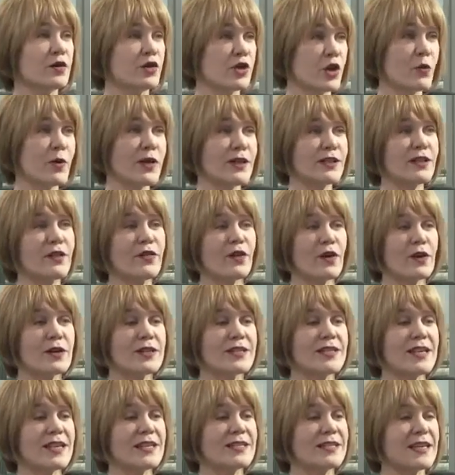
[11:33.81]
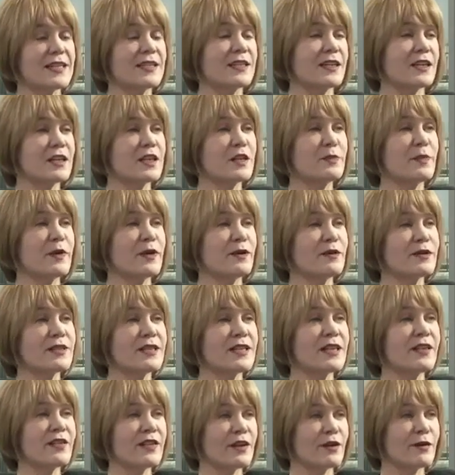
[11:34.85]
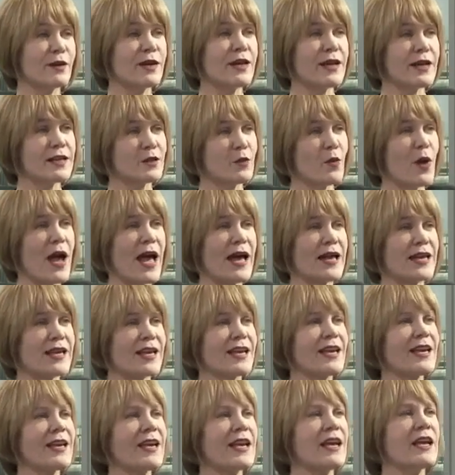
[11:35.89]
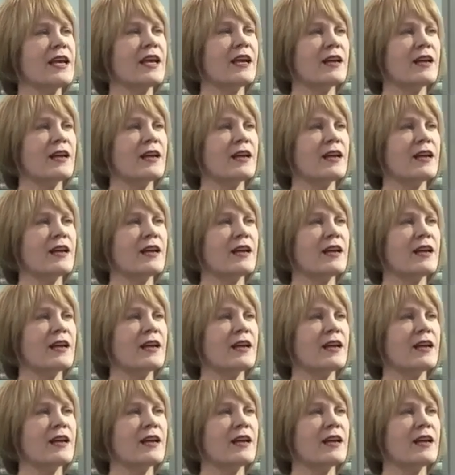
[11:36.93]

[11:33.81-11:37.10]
Joe Wiesenthal says that's a conspiracy theory and it's wacky.